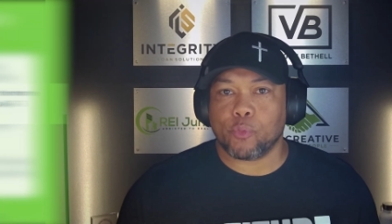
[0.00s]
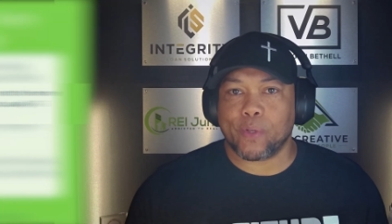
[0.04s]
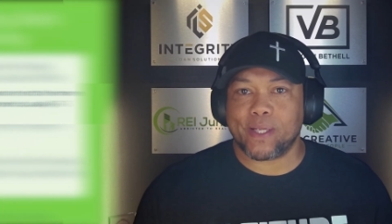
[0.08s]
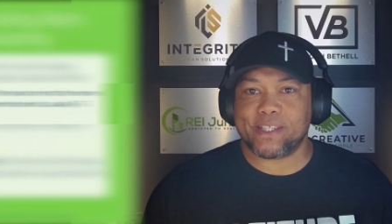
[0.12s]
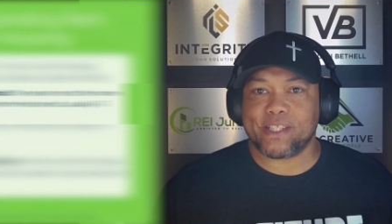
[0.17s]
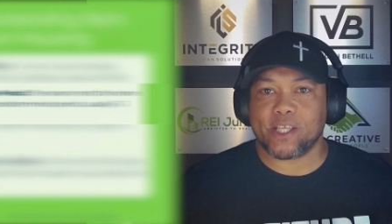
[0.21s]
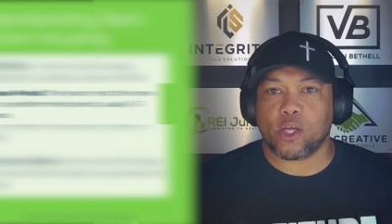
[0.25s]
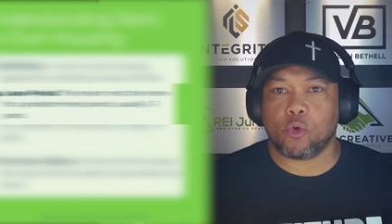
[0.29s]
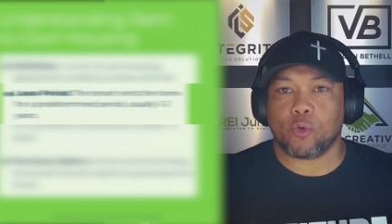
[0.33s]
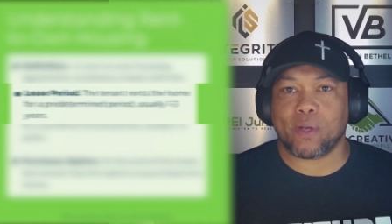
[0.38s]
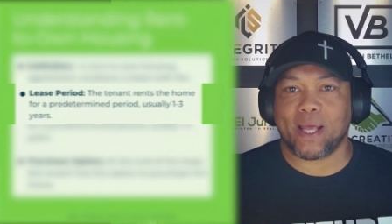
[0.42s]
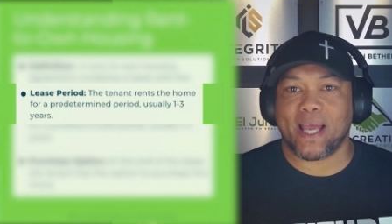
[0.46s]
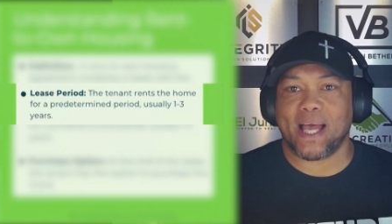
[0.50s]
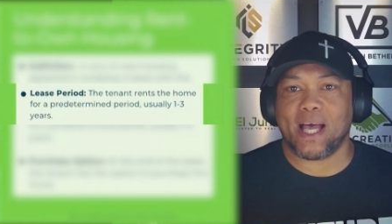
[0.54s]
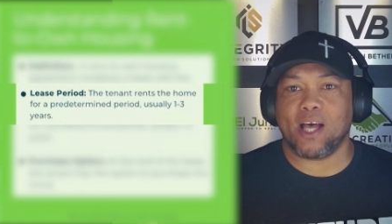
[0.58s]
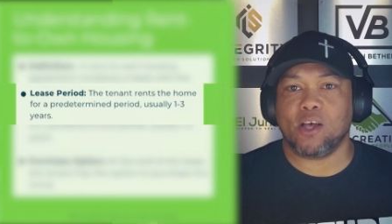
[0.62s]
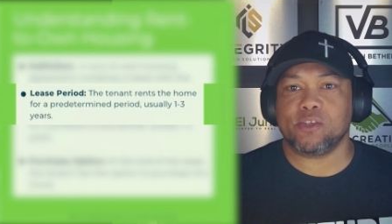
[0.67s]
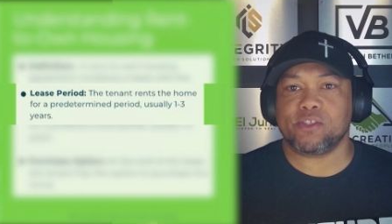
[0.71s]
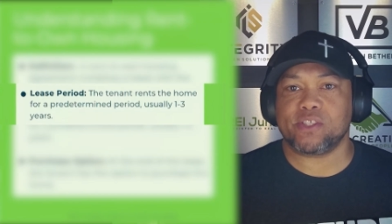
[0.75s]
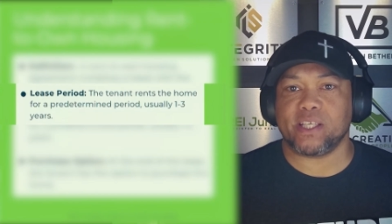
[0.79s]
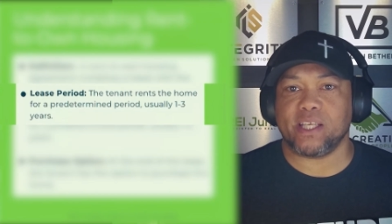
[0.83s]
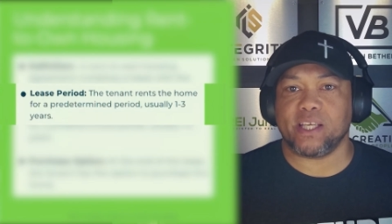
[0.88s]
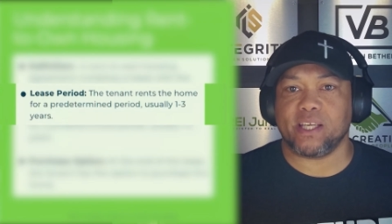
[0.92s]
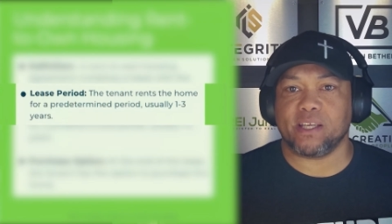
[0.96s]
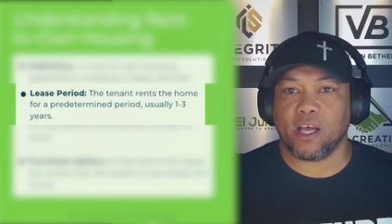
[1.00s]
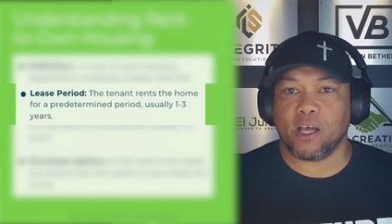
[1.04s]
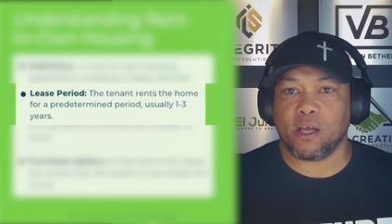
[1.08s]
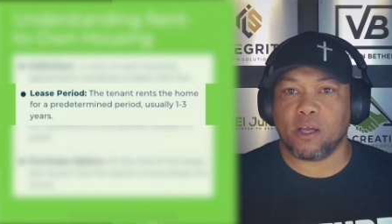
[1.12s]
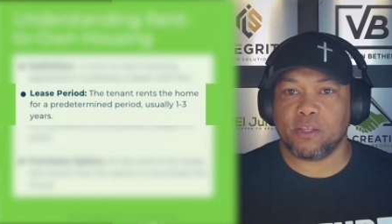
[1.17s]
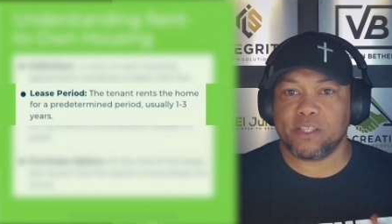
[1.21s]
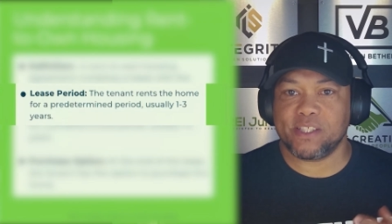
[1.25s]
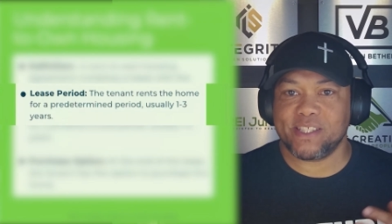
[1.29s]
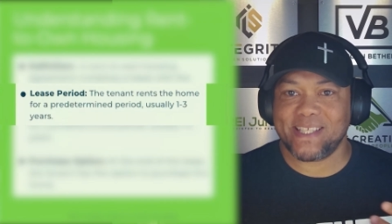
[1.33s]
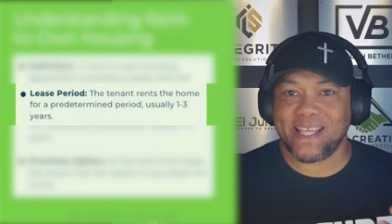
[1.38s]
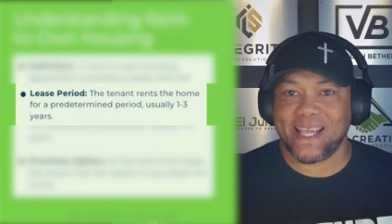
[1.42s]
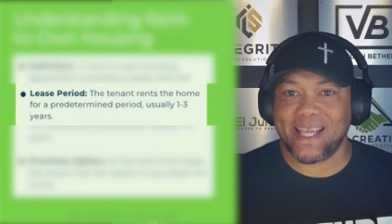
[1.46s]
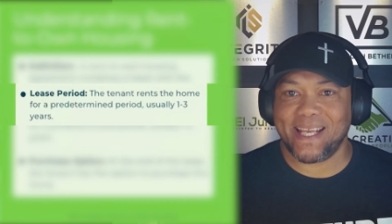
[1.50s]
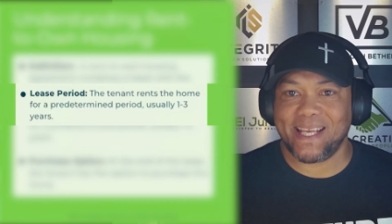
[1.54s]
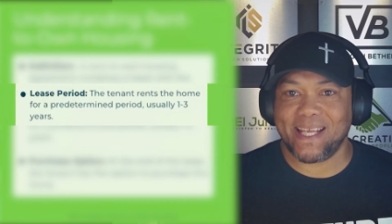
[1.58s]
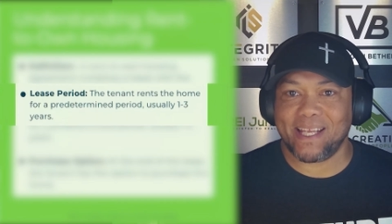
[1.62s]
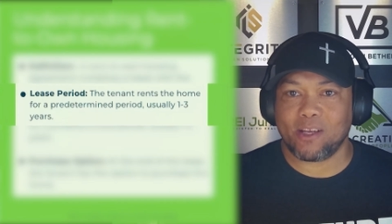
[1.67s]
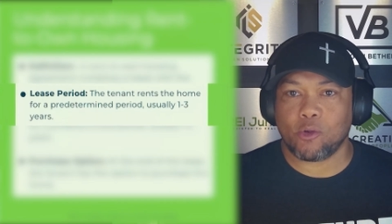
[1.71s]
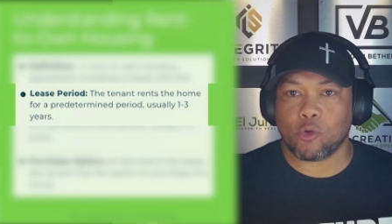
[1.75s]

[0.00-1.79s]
rent to own housing, a tenant